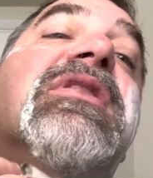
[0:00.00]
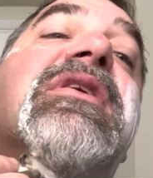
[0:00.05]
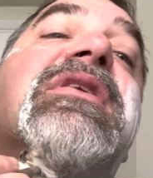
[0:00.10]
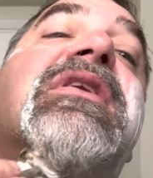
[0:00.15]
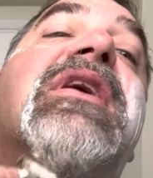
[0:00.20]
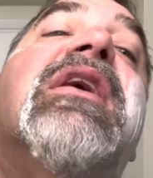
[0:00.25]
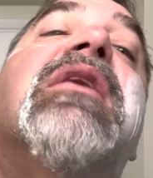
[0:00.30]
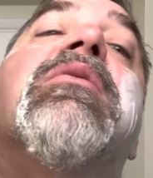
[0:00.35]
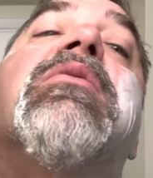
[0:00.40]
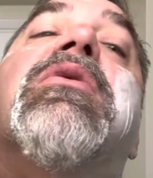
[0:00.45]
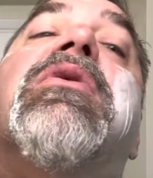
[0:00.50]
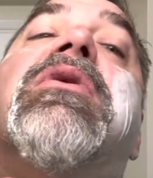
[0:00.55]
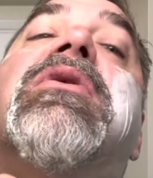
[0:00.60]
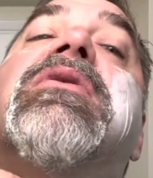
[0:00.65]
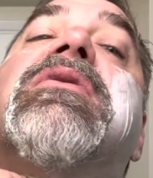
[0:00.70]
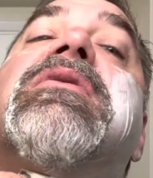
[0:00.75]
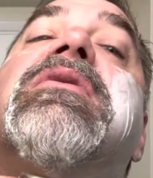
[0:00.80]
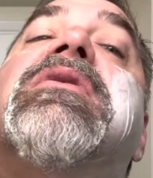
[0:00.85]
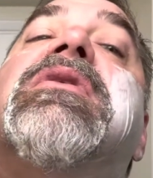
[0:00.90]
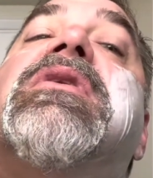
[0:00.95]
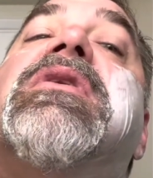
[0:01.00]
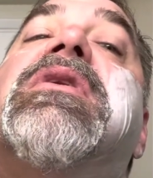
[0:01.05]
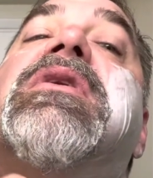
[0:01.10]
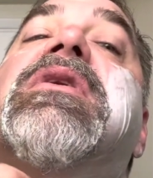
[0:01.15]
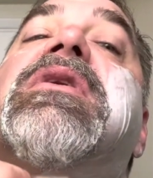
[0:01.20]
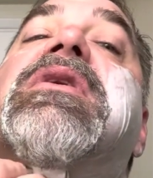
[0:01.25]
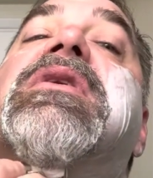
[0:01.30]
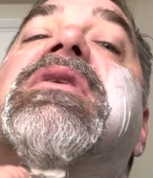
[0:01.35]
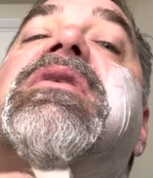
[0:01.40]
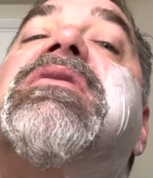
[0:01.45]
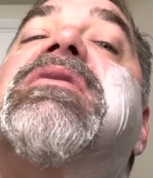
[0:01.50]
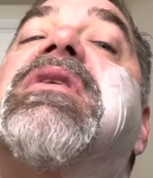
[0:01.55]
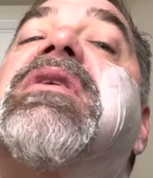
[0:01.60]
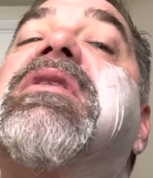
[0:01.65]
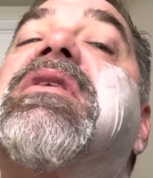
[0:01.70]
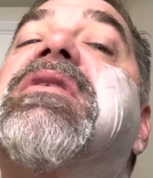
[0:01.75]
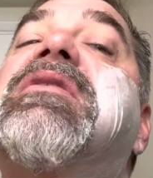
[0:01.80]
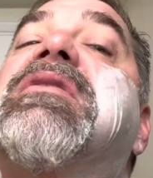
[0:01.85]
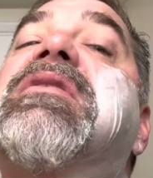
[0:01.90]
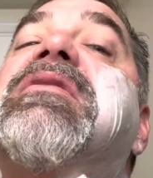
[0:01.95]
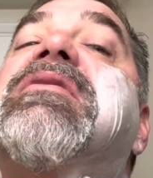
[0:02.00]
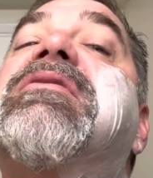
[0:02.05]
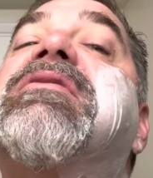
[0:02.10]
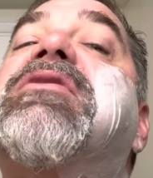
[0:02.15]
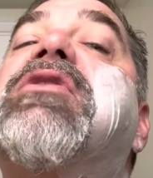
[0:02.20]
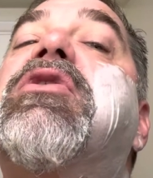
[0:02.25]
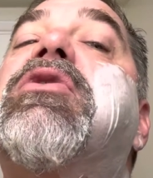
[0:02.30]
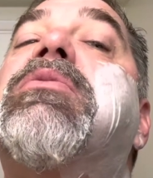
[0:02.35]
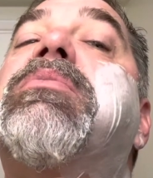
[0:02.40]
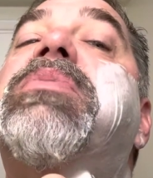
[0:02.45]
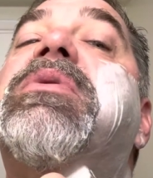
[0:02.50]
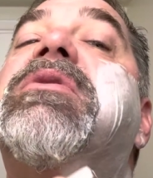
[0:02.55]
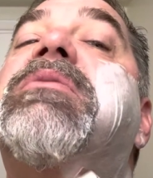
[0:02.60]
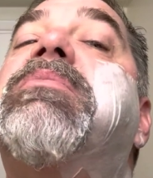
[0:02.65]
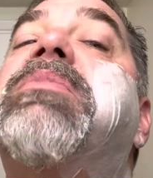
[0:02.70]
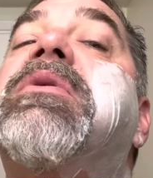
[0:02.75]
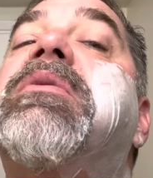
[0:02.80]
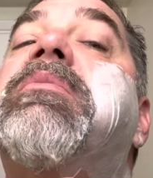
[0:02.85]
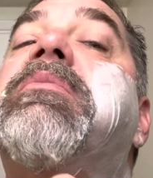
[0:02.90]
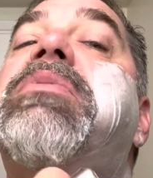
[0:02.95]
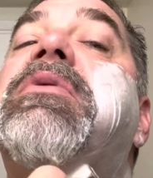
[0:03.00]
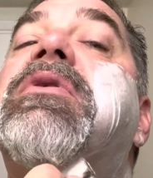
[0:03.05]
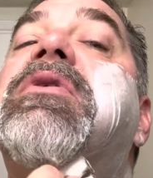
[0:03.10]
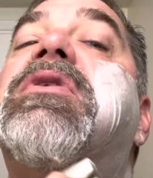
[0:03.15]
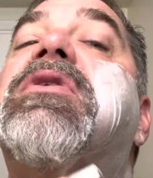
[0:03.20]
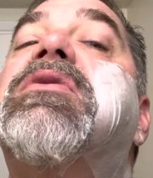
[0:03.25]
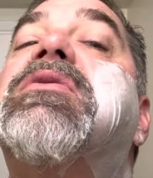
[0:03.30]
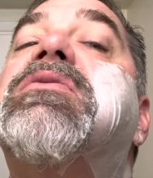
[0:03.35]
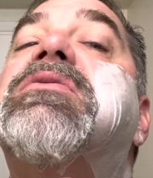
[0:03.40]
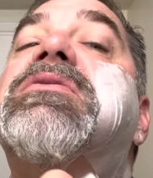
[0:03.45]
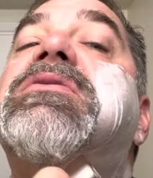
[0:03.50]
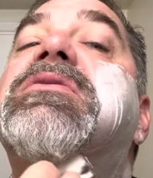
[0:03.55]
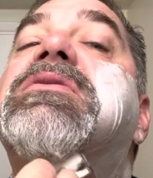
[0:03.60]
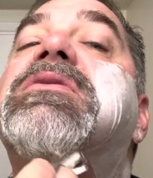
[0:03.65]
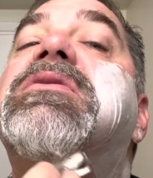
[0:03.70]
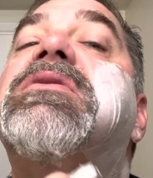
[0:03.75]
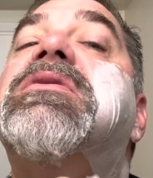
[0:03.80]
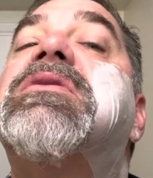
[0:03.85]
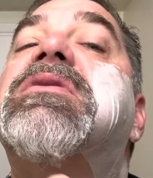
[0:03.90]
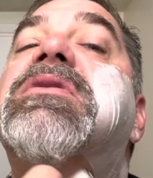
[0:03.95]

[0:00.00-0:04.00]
the date wrong, said that this soap has been produced.